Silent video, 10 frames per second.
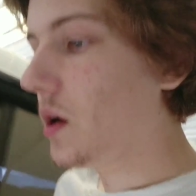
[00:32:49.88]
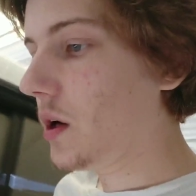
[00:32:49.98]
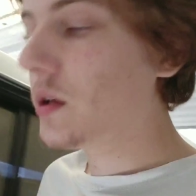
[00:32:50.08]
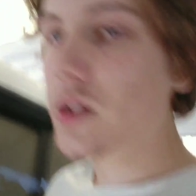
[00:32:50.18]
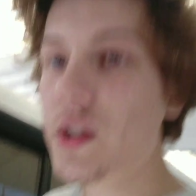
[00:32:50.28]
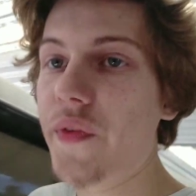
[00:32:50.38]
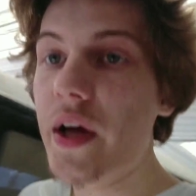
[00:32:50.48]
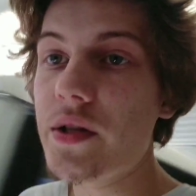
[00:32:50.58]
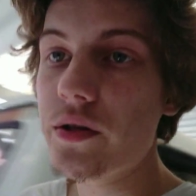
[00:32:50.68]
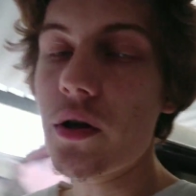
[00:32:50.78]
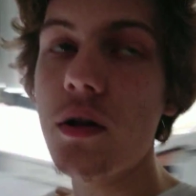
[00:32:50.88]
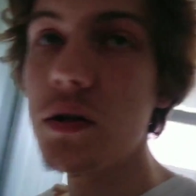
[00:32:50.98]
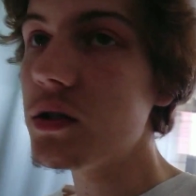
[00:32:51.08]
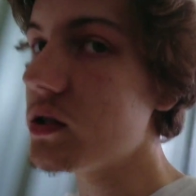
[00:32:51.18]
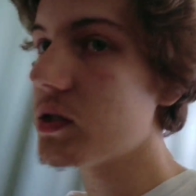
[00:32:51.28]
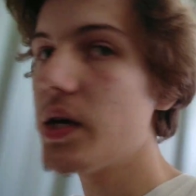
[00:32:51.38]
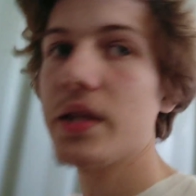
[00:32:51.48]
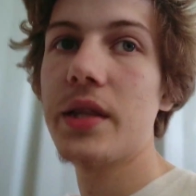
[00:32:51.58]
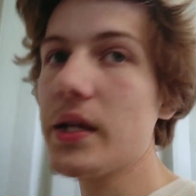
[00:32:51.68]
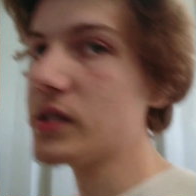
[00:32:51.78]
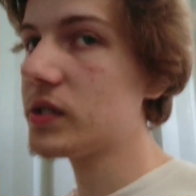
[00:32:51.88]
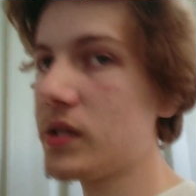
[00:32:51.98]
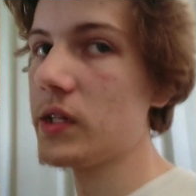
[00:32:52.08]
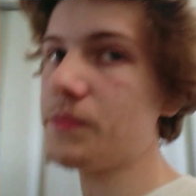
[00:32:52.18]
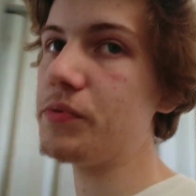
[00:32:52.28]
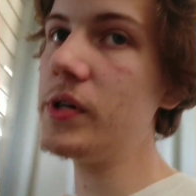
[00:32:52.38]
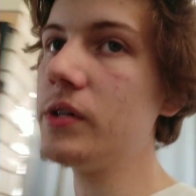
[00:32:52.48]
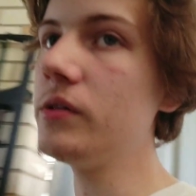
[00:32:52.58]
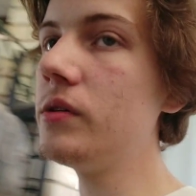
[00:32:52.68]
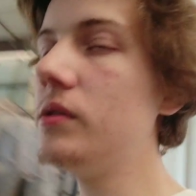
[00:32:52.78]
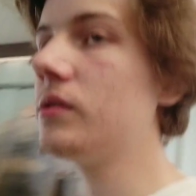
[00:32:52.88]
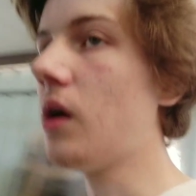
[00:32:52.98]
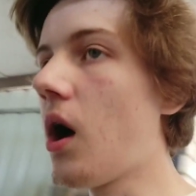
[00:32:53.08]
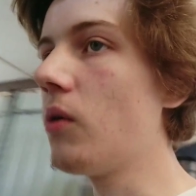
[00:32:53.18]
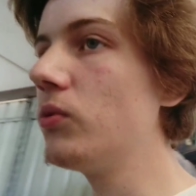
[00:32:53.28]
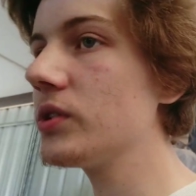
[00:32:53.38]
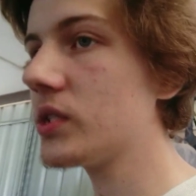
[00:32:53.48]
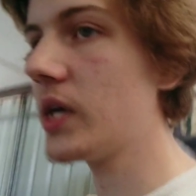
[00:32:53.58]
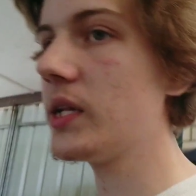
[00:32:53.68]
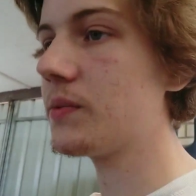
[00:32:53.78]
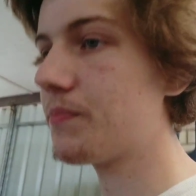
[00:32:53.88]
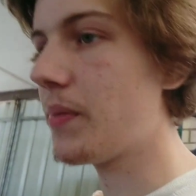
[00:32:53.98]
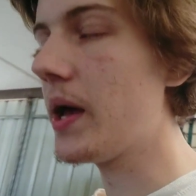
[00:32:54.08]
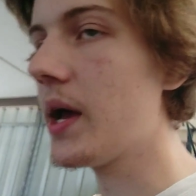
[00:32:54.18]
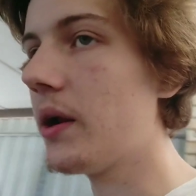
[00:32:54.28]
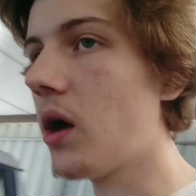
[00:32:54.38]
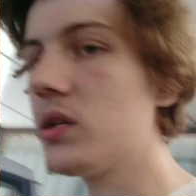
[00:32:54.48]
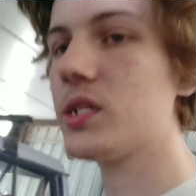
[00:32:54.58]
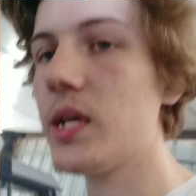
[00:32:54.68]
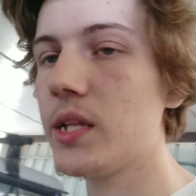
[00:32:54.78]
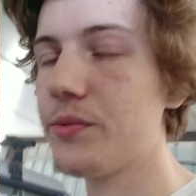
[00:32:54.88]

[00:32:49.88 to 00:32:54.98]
$6,000, that's pretty good. I wouldn't say it's bad. I'd say that's